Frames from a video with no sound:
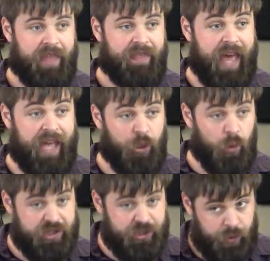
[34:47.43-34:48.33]
that
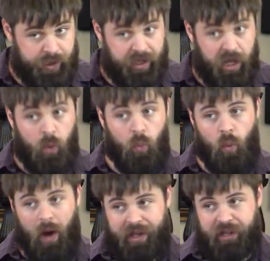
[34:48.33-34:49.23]
you're doing
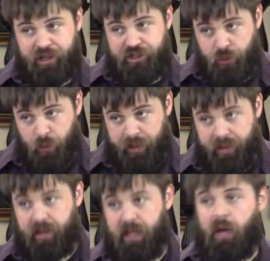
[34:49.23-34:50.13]
what you're doing